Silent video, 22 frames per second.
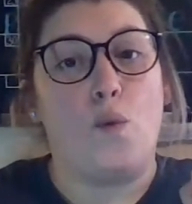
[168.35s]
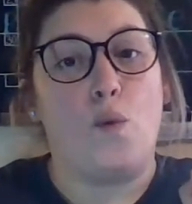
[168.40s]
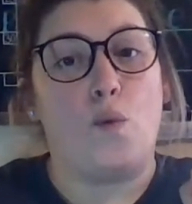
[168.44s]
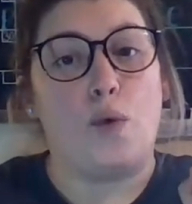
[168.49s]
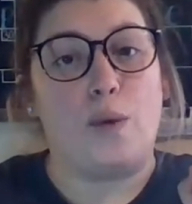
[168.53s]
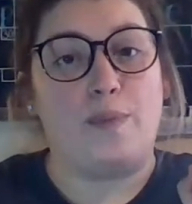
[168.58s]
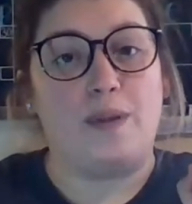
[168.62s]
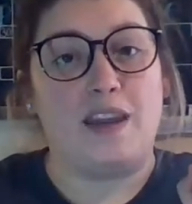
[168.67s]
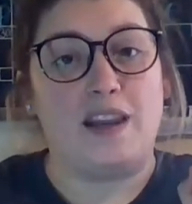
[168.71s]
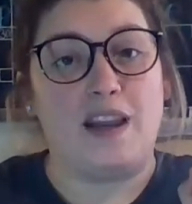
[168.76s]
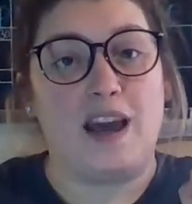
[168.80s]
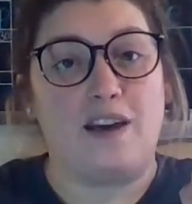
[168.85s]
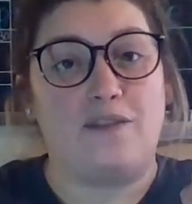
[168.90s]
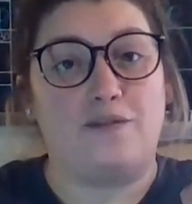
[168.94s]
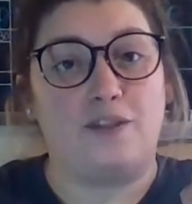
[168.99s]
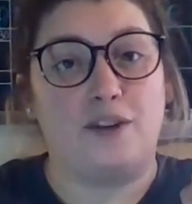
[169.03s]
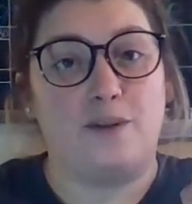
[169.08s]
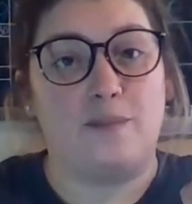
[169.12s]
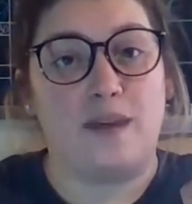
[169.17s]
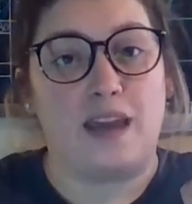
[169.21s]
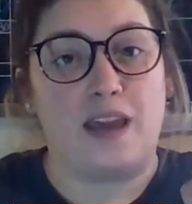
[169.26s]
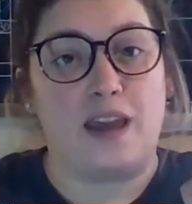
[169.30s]
Repeat
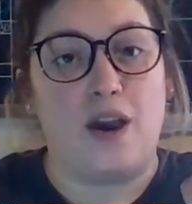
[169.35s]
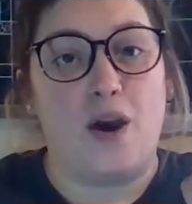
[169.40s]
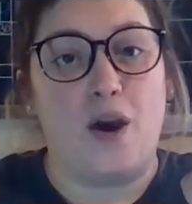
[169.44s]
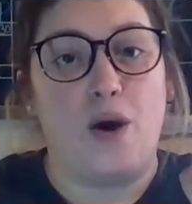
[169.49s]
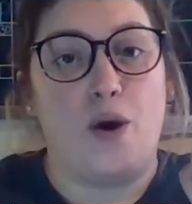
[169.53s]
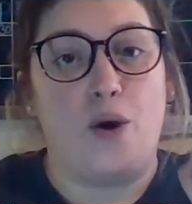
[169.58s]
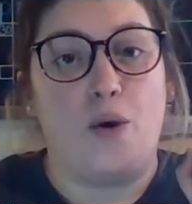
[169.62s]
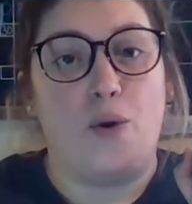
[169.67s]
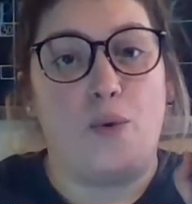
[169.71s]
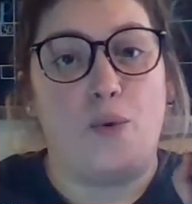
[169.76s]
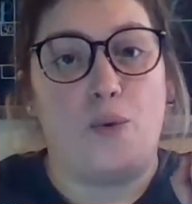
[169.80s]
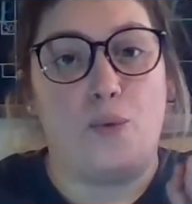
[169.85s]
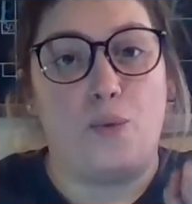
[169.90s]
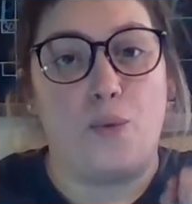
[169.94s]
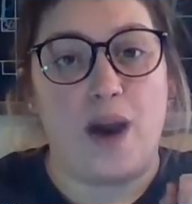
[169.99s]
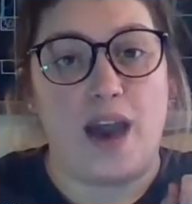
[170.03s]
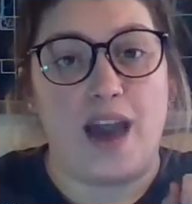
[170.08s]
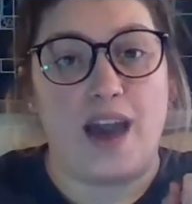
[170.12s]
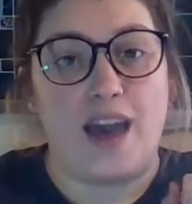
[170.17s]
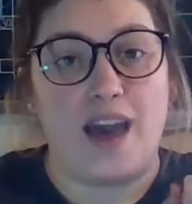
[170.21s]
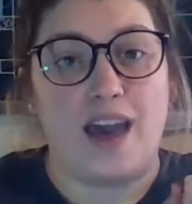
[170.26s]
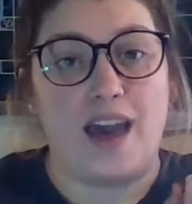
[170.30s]
after me.
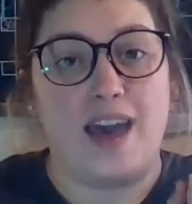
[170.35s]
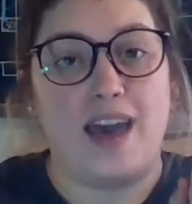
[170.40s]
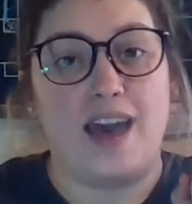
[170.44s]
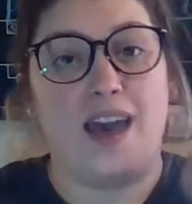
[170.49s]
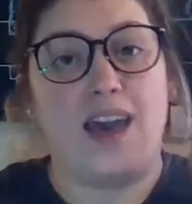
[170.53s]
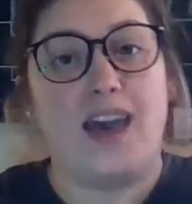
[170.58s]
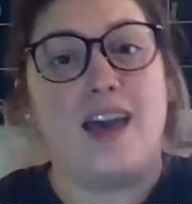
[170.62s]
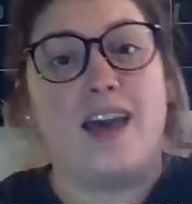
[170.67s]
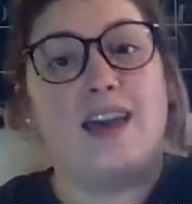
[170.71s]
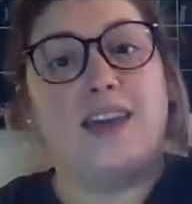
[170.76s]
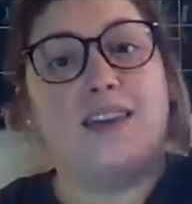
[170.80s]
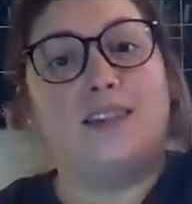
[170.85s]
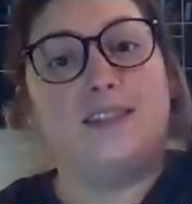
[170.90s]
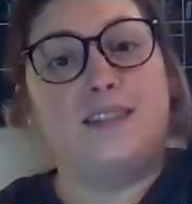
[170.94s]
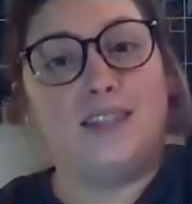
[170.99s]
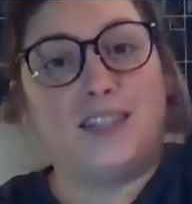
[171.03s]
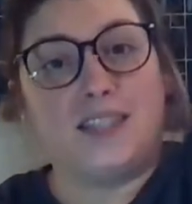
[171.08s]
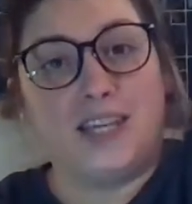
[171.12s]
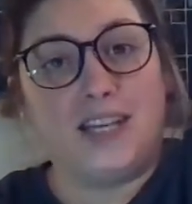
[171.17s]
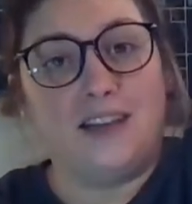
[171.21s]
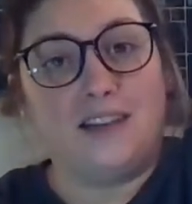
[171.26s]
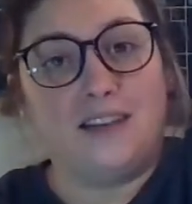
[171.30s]

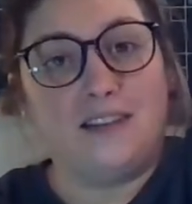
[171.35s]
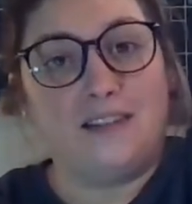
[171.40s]
Went.